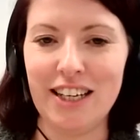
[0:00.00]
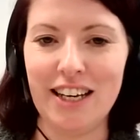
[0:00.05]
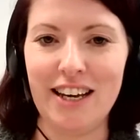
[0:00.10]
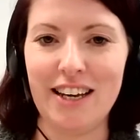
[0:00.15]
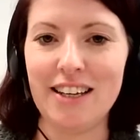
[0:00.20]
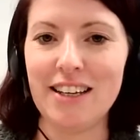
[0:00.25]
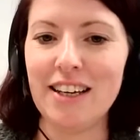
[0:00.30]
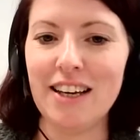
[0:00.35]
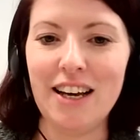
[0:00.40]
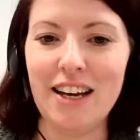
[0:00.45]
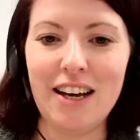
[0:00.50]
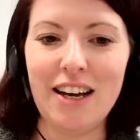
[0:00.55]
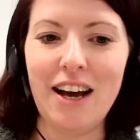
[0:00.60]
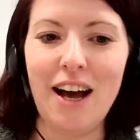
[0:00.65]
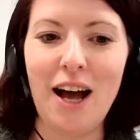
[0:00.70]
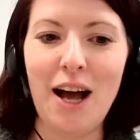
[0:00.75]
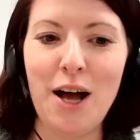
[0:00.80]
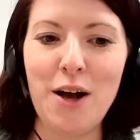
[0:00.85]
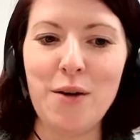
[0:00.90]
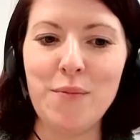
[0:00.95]
Yeah.
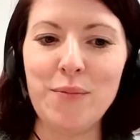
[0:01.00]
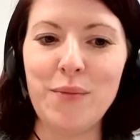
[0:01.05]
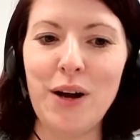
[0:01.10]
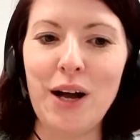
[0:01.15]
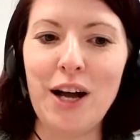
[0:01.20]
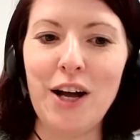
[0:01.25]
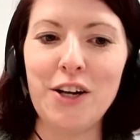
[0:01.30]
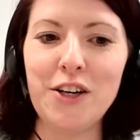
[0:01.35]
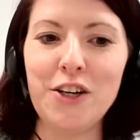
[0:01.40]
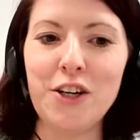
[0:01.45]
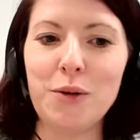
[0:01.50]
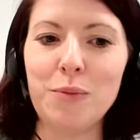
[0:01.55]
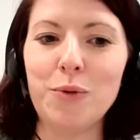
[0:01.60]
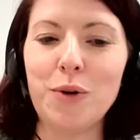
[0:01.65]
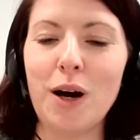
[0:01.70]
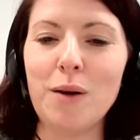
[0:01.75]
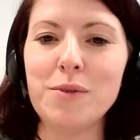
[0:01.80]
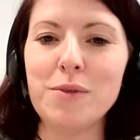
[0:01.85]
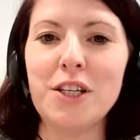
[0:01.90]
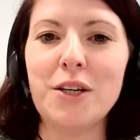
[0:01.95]
Anoop, we'll
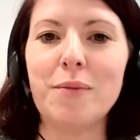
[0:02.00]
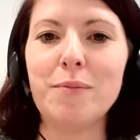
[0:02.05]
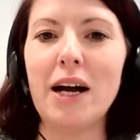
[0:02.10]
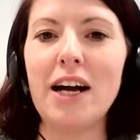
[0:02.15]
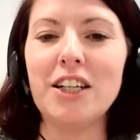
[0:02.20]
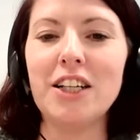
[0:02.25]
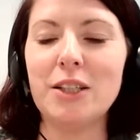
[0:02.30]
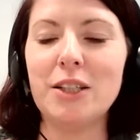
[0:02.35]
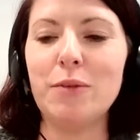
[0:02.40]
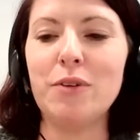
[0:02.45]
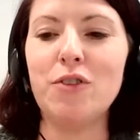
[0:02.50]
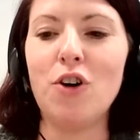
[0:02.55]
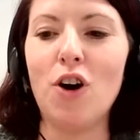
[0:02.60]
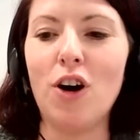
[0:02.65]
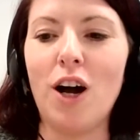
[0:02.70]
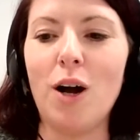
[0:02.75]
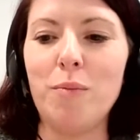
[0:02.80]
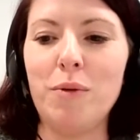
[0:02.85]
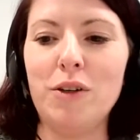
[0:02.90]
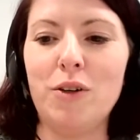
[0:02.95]
come to you, but actually we've got
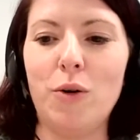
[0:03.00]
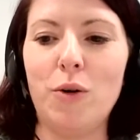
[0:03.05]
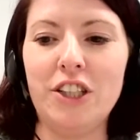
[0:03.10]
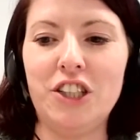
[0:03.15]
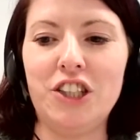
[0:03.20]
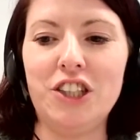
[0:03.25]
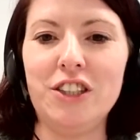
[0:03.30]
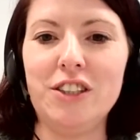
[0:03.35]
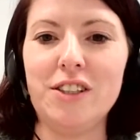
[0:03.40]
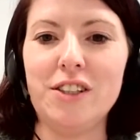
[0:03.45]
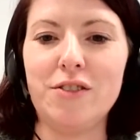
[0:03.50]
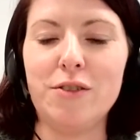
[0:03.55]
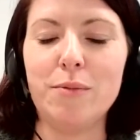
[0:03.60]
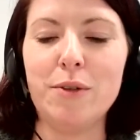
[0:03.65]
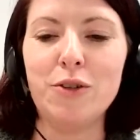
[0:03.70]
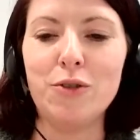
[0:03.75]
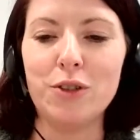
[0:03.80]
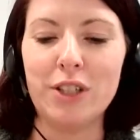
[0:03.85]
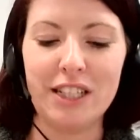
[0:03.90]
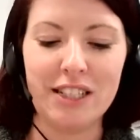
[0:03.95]
a couple of questions from
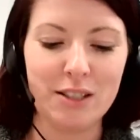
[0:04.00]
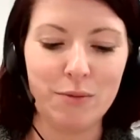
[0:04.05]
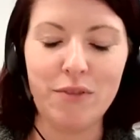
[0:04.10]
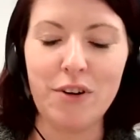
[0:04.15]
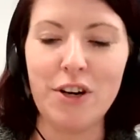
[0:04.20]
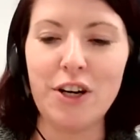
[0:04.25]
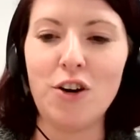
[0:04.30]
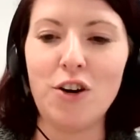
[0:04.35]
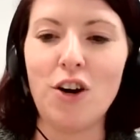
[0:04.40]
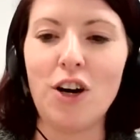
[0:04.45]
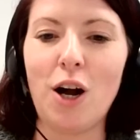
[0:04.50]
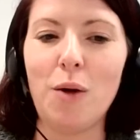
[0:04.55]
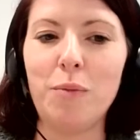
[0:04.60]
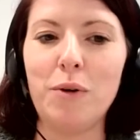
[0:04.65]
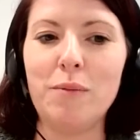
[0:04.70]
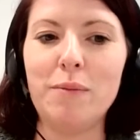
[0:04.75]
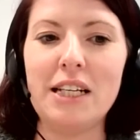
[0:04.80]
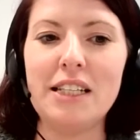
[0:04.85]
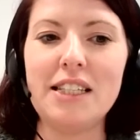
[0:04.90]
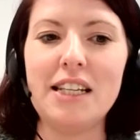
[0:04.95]
the audience. We've only got a
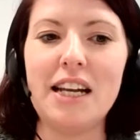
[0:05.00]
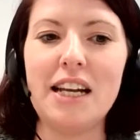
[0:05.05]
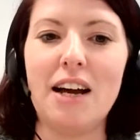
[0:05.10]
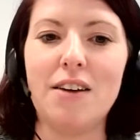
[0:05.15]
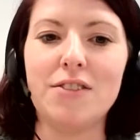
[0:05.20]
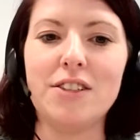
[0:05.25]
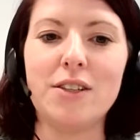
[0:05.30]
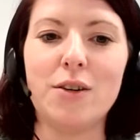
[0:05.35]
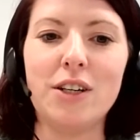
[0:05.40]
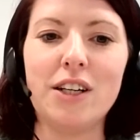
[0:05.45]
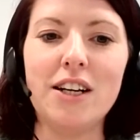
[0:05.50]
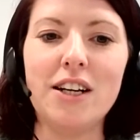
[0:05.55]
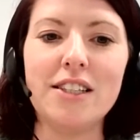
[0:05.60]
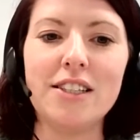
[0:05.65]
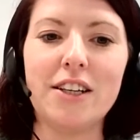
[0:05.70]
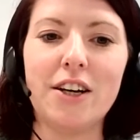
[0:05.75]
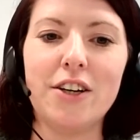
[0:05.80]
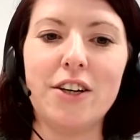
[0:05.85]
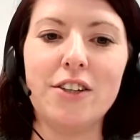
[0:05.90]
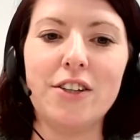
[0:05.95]
couple of minutes left, so I'd like
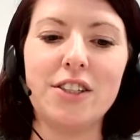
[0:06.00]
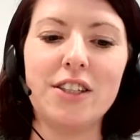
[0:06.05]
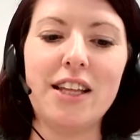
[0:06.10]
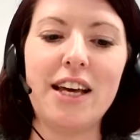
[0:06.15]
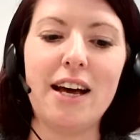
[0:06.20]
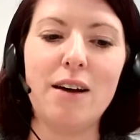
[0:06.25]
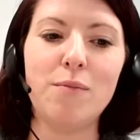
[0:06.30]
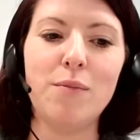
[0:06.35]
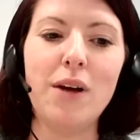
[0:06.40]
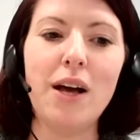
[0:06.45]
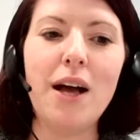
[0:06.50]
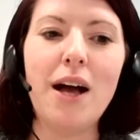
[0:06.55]
to go to them.